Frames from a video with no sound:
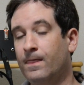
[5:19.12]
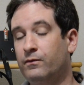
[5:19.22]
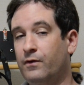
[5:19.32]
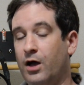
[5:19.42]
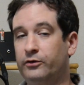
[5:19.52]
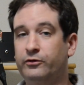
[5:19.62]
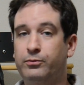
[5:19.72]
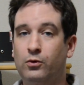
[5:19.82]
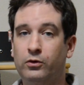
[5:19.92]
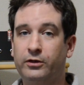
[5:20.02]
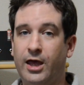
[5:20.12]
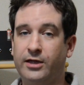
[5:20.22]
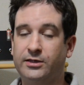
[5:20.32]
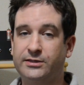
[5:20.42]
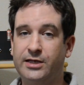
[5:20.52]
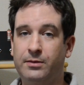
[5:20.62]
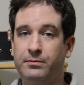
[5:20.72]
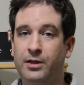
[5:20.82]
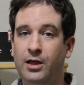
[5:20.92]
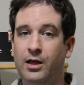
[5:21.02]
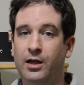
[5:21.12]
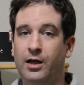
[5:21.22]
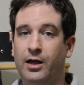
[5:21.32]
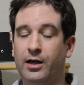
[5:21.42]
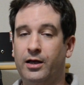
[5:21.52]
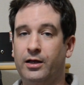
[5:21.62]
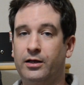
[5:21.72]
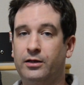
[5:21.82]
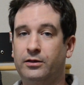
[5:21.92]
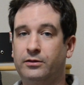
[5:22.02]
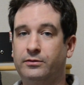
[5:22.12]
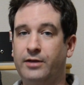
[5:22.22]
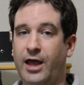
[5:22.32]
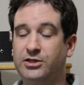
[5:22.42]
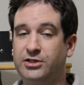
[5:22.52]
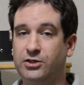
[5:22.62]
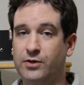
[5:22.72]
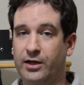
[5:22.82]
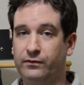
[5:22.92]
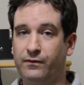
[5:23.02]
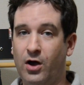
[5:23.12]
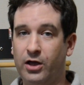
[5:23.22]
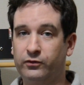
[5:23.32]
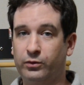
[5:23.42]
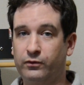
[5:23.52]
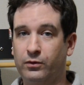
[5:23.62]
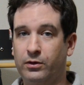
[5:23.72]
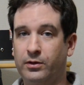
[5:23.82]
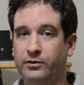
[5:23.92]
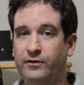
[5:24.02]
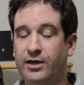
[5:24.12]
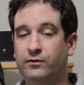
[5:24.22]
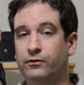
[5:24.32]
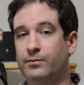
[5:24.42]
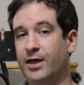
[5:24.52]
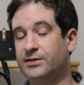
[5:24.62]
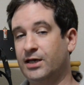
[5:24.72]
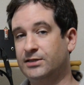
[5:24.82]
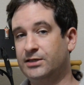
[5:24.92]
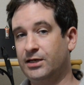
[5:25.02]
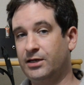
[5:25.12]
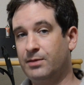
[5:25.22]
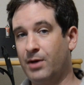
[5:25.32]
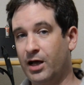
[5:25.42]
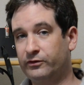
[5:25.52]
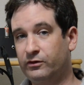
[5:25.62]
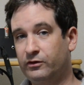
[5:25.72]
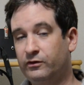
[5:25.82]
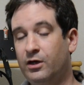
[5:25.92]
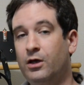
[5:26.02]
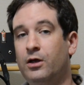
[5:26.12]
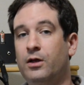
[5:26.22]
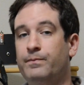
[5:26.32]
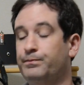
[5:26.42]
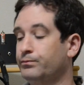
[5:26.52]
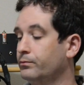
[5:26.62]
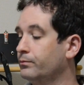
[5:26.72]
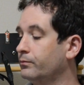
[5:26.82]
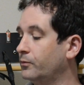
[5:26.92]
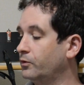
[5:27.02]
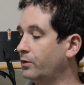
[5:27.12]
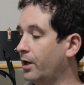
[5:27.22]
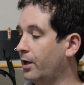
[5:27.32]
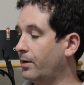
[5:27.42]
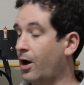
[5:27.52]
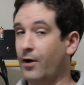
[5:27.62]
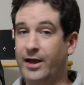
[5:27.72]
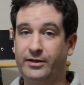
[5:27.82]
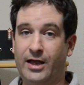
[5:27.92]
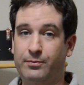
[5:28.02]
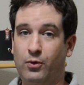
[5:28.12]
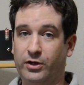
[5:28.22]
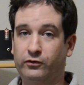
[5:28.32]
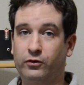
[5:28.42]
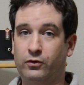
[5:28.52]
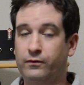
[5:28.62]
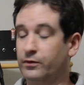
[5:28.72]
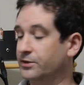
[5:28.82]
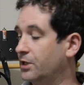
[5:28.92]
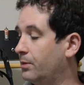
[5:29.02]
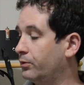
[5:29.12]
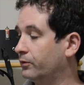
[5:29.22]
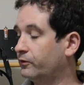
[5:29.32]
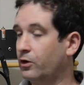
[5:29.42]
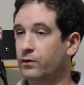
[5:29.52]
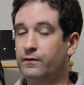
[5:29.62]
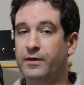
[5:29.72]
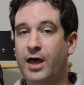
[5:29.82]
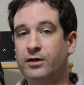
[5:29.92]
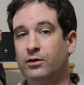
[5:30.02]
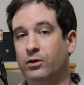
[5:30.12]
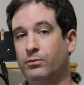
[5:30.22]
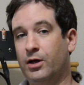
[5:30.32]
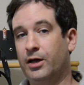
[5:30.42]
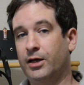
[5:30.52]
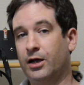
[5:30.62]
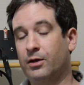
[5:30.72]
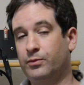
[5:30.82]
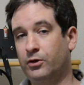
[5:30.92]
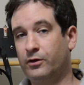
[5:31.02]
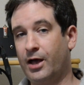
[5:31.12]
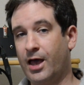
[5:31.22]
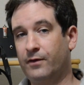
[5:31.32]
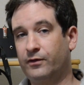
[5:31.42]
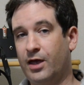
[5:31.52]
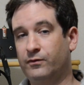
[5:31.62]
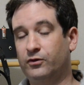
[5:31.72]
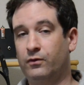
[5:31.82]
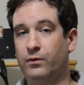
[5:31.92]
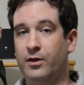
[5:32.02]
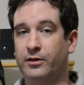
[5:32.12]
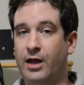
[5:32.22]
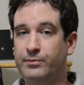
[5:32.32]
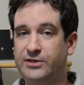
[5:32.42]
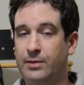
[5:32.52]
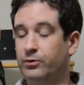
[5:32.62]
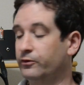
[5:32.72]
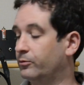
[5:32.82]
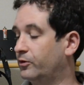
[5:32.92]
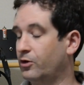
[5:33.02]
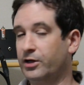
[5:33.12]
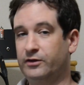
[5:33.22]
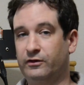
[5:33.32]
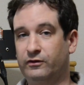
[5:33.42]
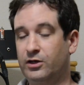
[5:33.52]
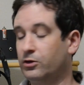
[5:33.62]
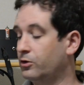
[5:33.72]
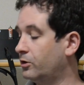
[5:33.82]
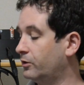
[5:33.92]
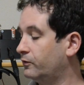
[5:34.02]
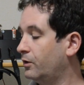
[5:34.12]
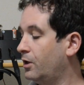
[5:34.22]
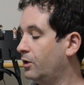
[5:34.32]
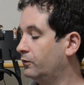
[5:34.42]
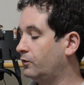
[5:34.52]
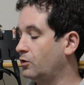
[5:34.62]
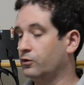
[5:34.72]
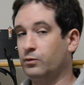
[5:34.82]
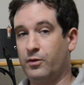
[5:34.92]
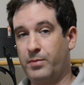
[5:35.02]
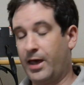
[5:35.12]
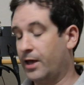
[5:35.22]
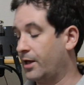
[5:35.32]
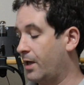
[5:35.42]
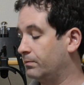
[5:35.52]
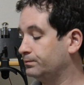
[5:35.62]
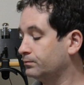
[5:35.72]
file support, and some HD Tracks files which were taken from SACD masters are 88.2, for example. So for that on my computer I have to have software that upsamples them to 96 kilohertz to use with the PanAm.